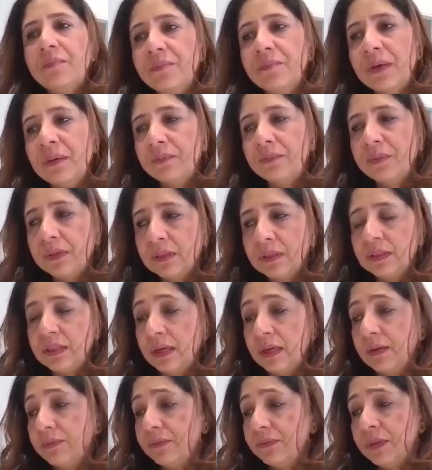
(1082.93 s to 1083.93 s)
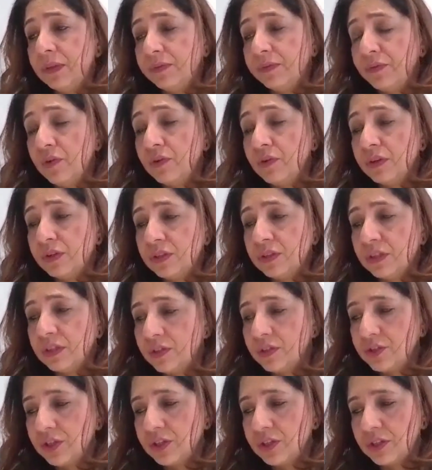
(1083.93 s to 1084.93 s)
some people, their focus
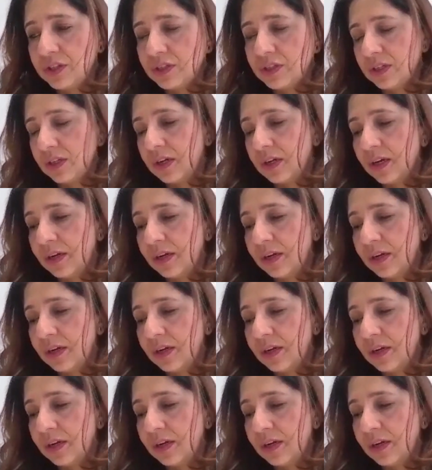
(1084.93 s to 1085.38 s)
is just,